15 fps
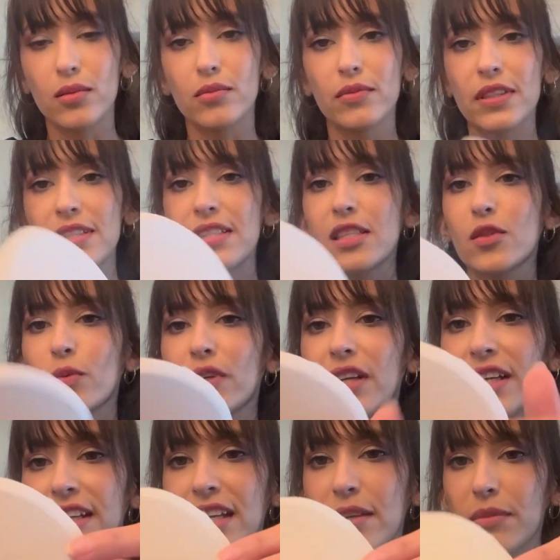This is what
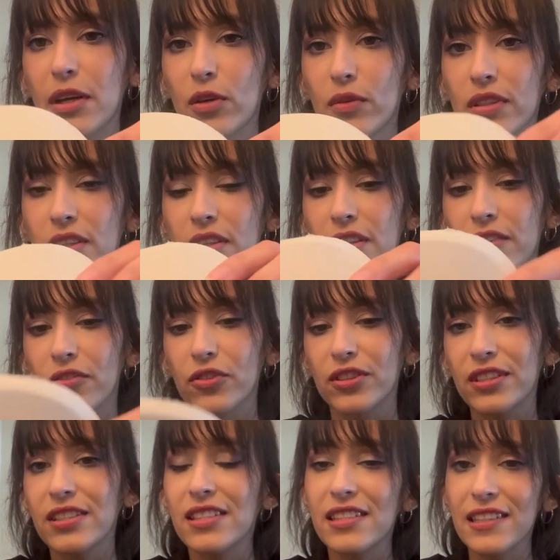I came out with, if you
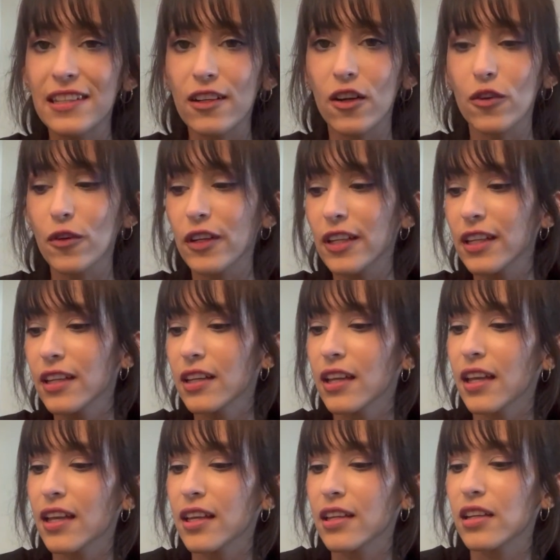didn't see it already.
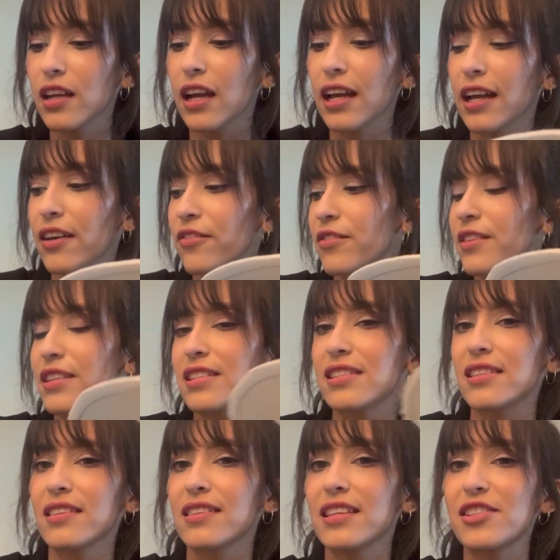And I have
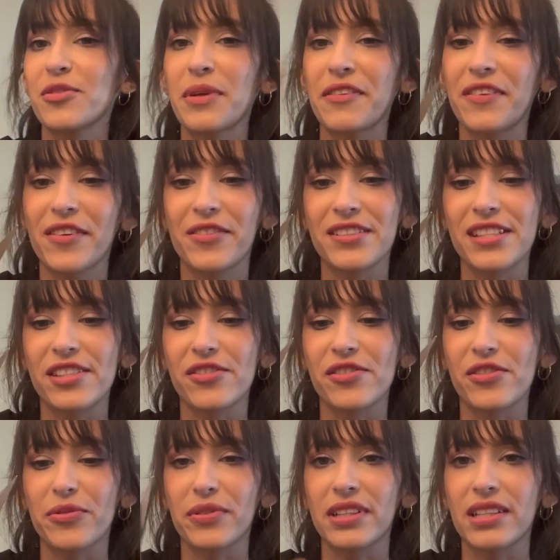these are my favorite scissors.
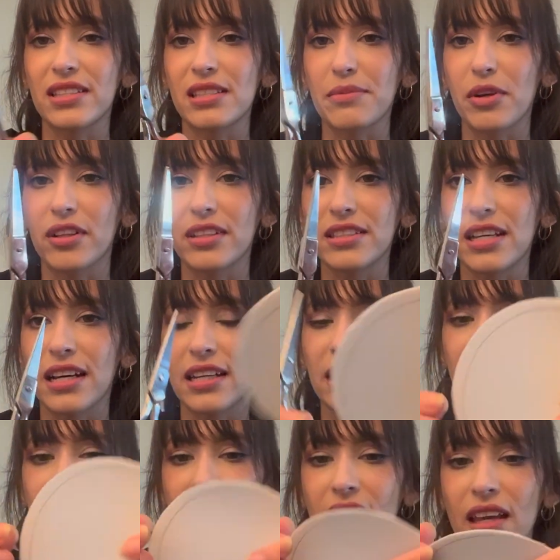They're really small and tiny.